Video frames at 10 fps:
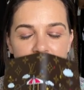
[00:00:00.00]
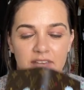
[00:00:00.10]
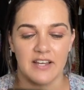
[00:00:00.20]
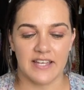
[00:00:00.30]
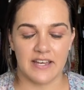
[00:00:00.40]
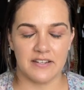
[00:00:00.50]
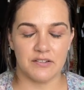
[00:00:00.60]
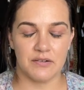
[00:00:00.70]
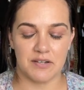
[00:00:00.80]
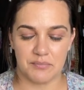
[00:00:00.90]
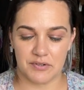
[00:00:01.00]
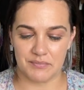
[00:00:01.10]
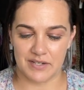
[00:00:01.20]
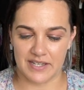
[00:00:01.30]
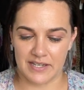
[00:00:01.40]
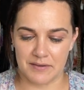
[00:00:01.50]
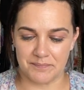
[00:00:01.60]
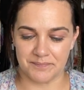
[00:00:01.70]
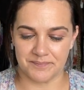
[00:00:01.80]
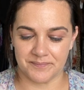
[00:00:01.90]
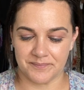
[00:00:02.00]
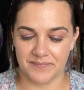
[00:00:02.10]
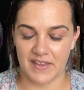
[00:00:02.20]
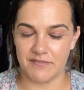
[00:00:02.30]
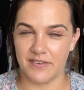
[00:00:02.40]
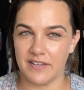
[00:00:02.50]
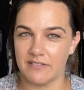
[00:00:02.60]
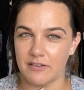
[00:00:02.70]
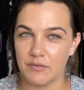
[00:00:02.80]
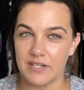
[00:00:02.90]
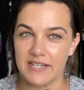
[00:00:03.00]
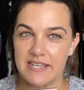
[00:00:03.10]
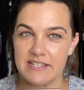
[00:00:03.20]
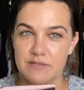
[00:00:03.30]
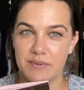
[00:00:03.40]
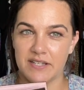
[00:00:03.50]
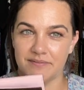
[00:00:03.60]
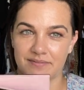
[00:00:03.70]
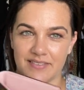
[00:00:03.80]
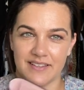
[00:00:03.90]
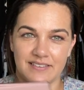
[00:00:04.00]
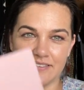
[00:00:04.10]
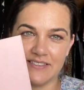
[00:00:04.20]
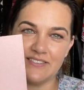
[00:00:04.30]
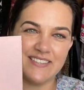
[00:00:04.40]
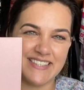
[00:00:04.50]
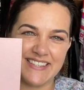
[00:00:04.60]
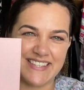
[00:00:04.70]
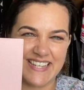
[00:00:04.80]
I can't quite put my finger on what it is, but look at this.